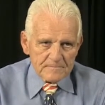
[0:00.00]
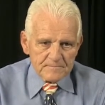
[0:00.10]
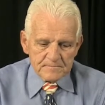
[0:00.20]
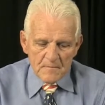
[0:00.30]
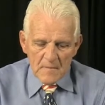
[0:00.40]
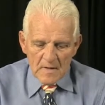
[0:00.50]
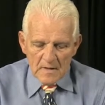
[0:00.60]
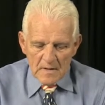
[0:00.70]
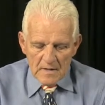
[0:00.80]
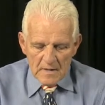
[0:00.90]

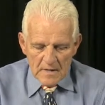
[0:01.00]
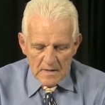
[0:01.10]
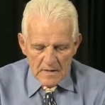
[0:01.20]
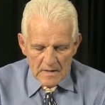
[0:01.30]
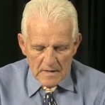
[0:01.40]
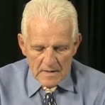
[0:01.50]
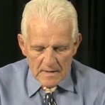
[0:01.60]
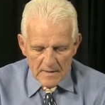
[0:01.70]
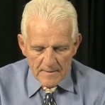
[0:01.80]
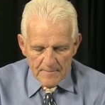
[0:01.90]

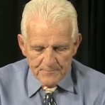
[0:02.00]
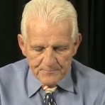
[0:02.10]
(silence)